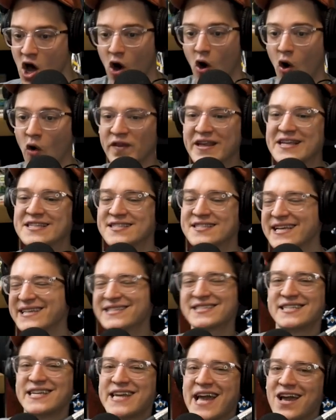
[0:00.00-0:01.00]
Only
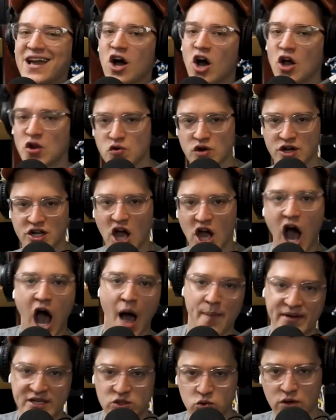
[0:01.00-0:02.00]
6,800
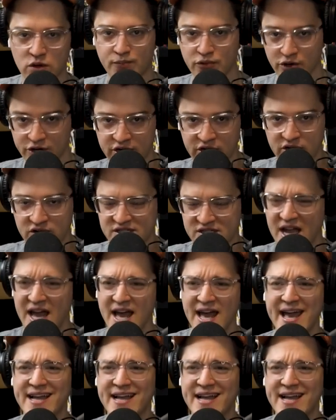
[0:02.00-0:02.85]
copies were produced.